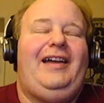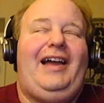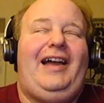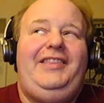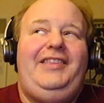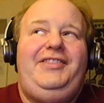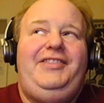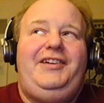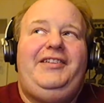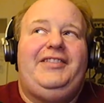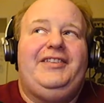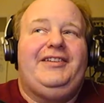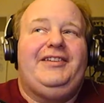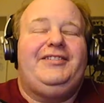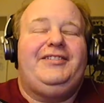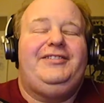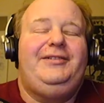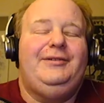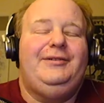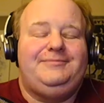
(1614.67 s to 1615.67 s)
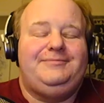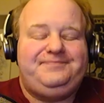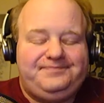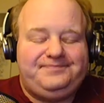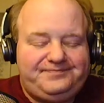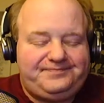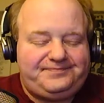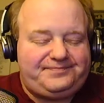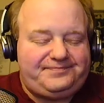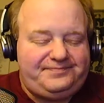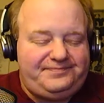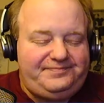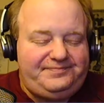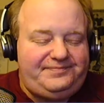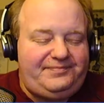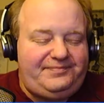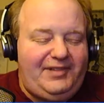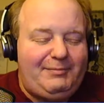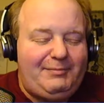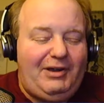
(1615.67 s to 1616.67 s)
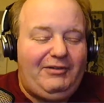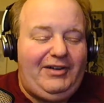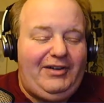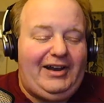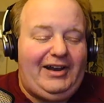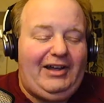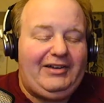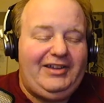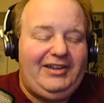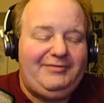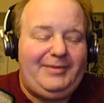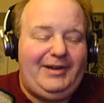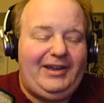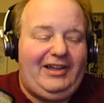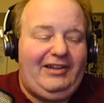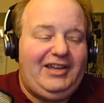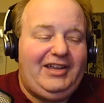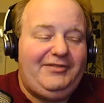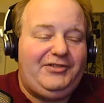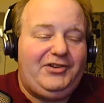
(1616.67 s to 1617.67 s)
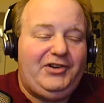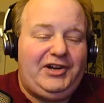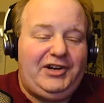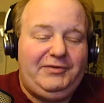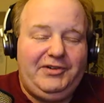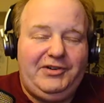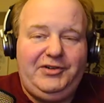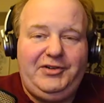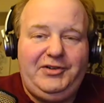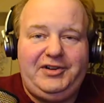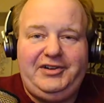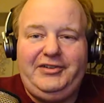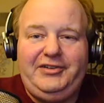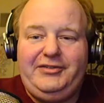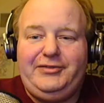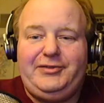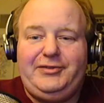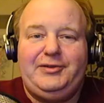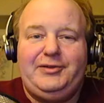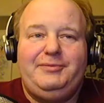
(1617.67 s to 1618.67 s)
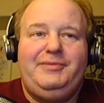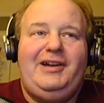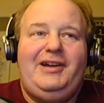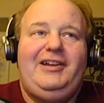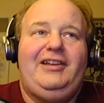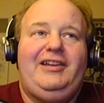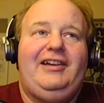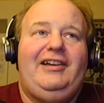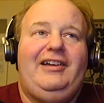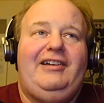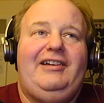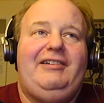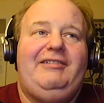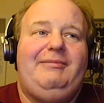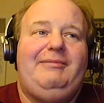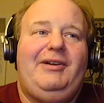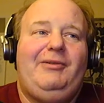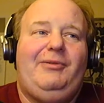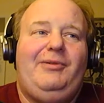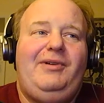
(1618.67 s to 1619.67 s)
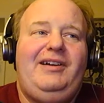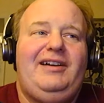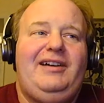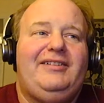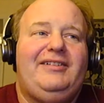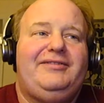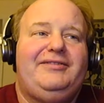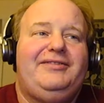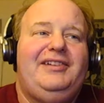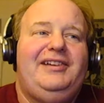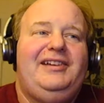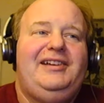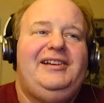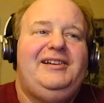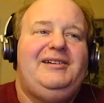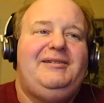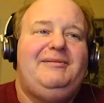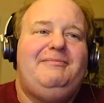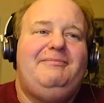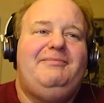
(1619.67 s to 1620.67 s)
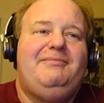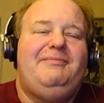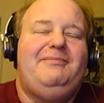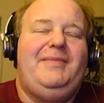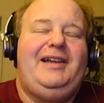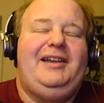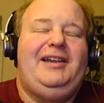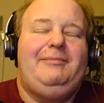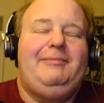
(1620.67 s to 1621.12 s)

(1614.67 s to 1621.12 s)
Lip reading: thought of this too. And I'll give credit where credit is due. My wife made